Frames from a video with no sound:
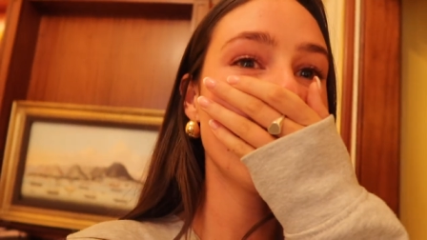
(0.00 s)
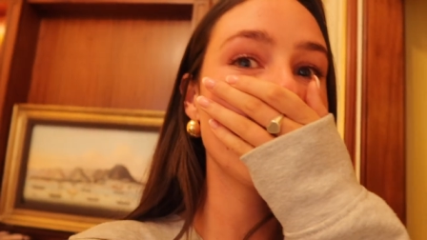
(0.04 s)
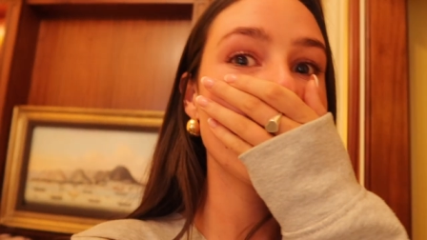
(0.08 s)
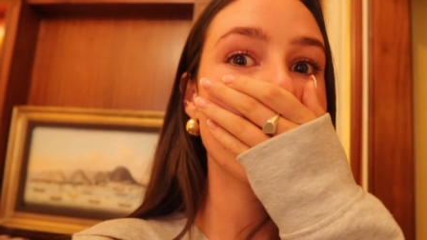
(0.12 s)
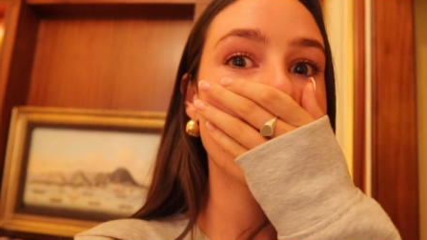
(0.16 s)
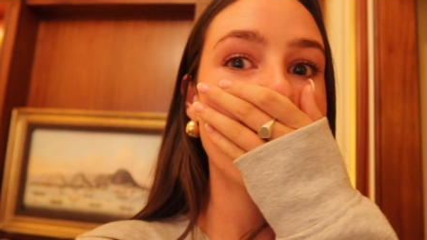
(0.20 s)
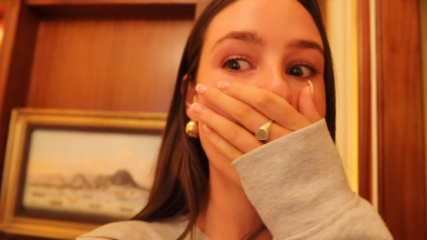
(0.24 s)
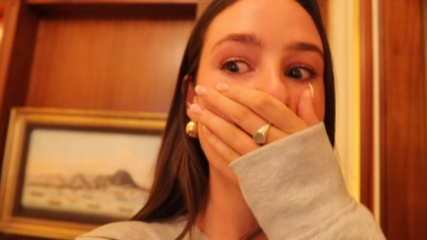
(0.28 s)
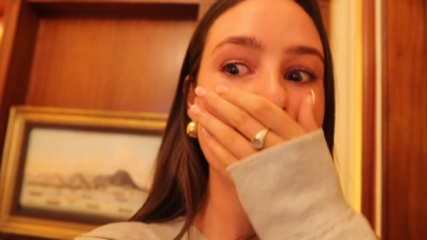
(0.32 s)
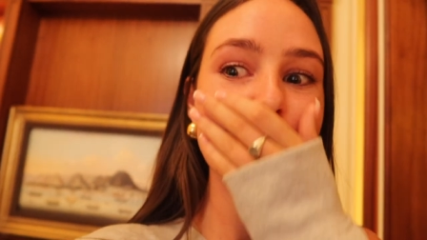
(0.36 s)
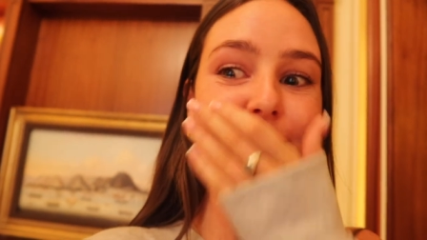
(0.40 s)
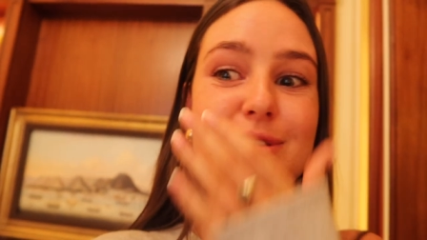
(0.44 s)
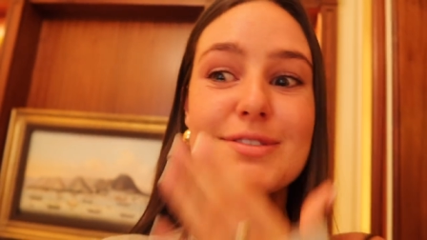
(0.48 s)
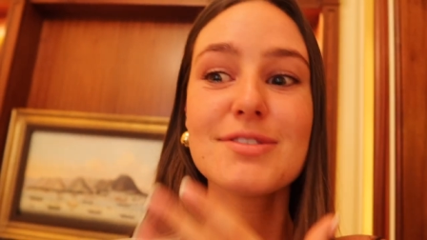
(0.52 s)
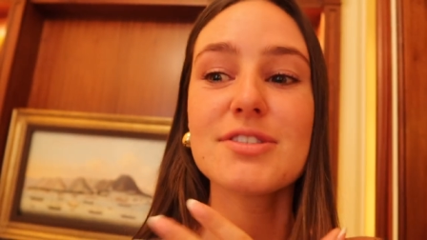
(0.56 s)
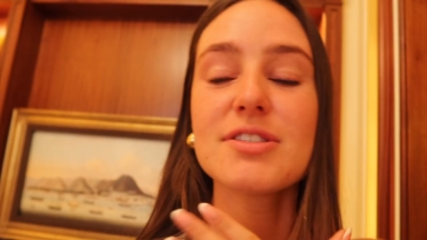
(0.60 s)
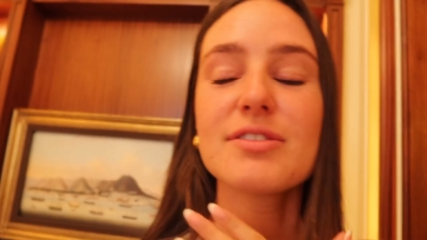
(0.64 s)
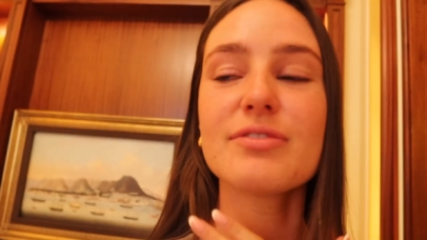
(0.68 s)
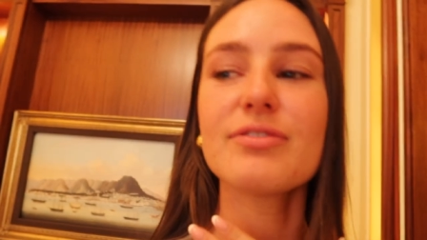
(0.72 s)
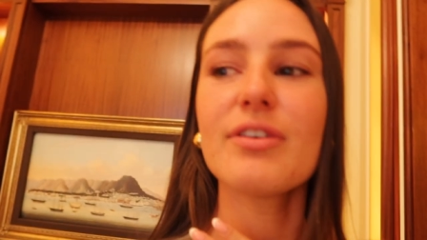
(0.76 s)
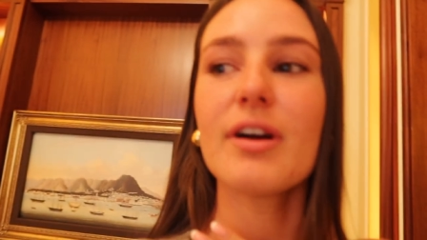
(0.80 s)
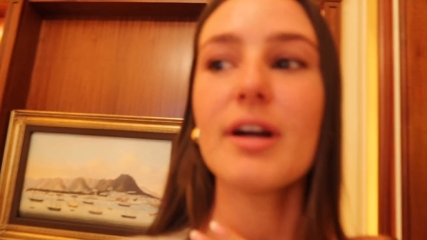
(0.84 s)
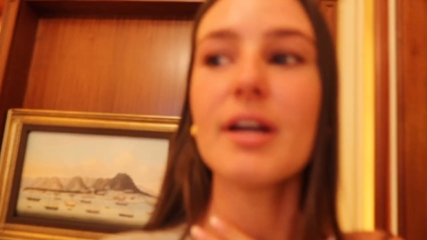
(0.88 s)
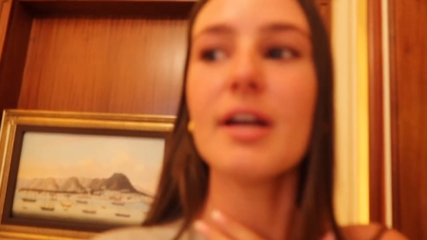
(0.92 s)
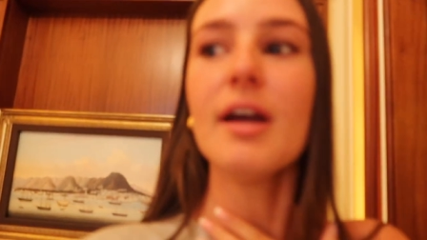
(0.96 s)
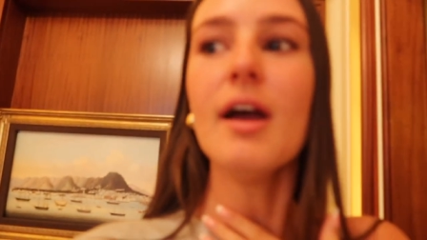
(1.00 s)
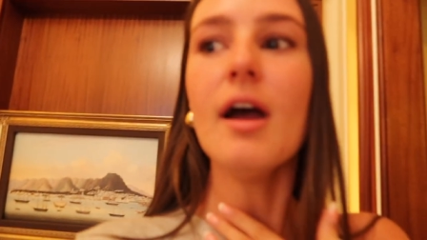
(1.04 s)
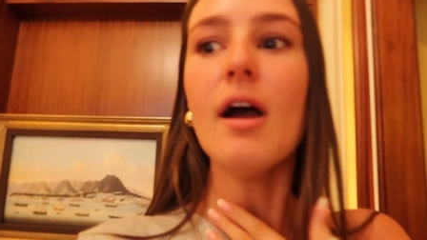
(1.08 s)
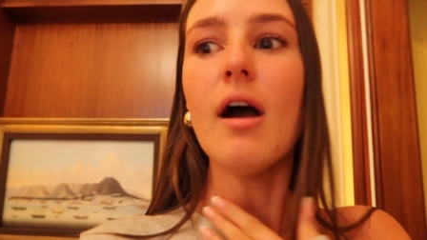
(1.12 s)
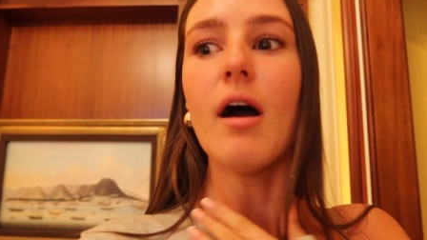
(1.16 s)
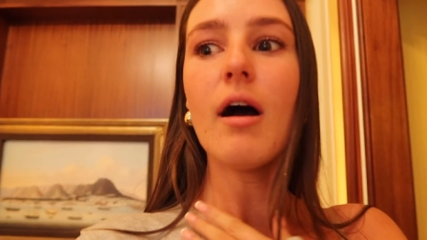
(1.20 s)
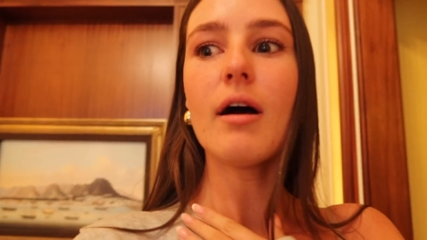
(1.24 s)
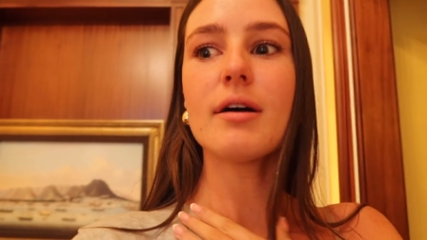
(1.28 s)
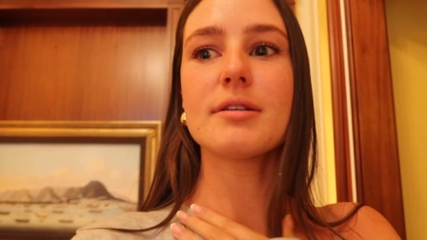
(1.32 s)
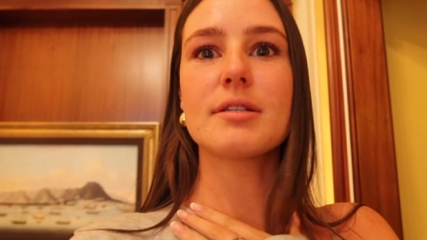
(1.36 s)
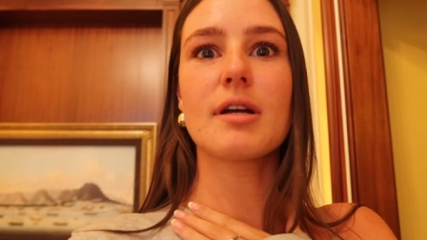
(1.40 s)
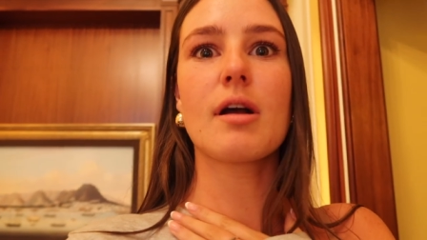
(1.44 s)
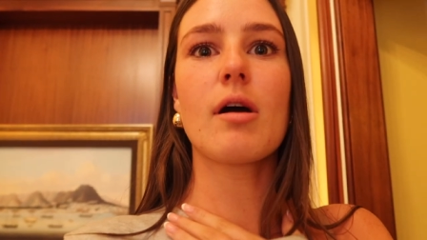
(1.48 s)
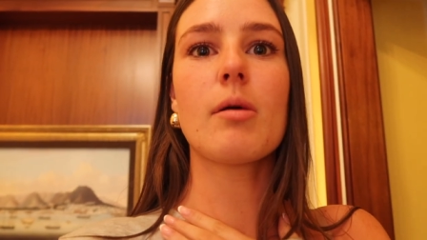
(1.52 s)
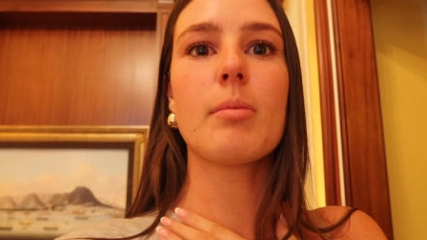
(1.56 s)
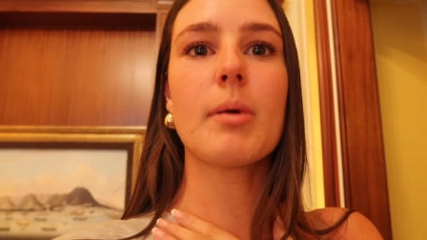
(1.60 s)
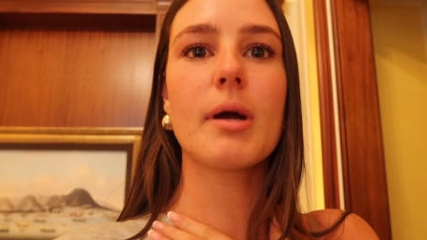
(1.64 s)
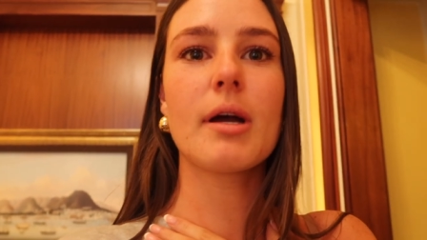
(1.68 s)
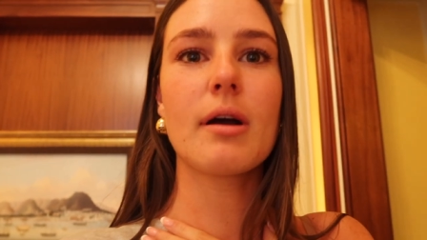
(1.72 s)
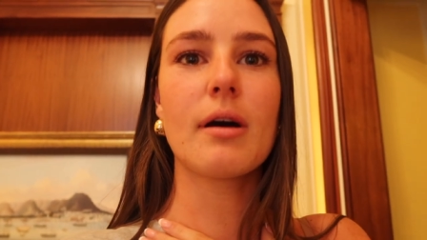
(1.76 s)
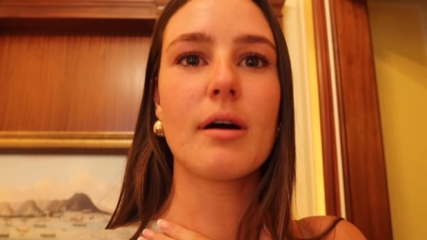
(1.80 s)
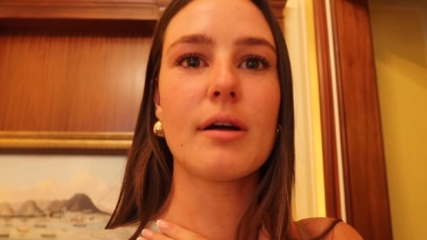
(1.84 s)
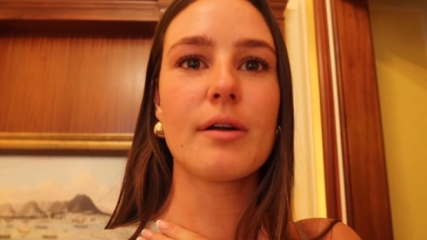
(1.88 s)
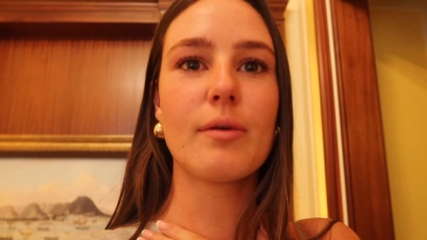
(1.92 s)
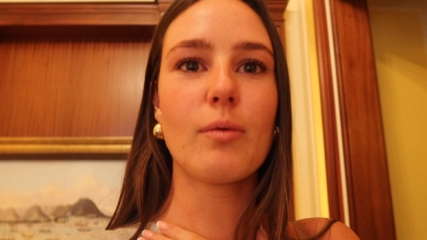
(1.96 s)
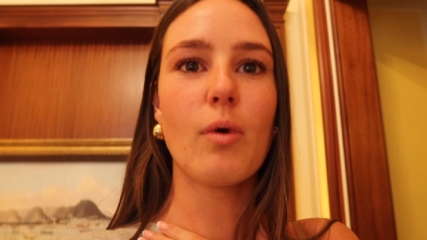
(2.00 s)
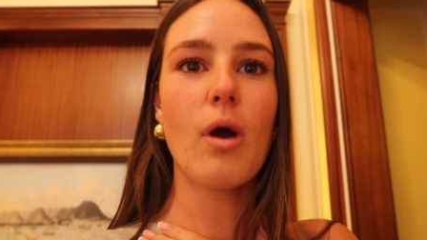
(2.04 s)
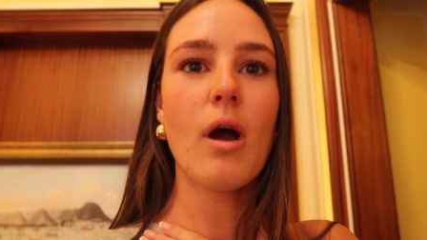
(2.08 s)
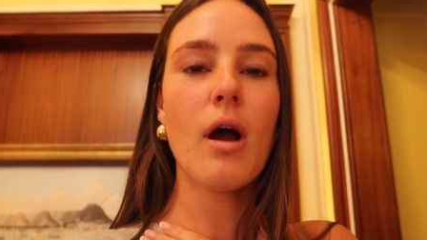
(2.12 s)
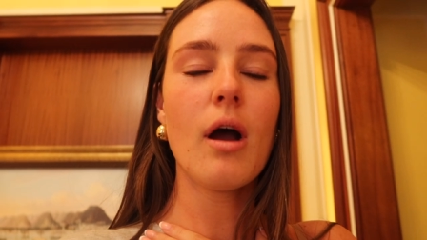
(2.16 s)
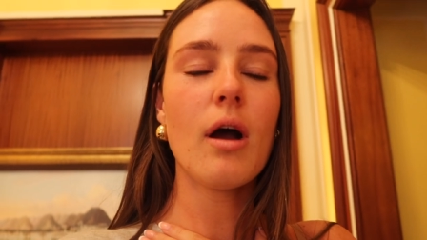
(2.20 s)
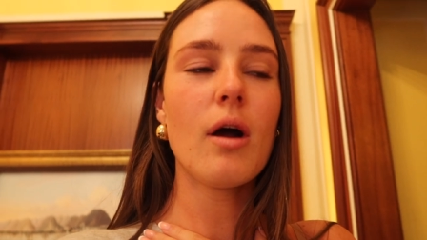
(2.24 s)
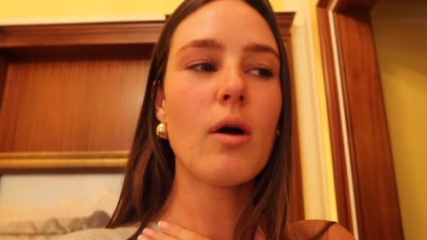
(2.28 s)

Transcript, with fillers: you gave me such a fright. I was like, oh my god,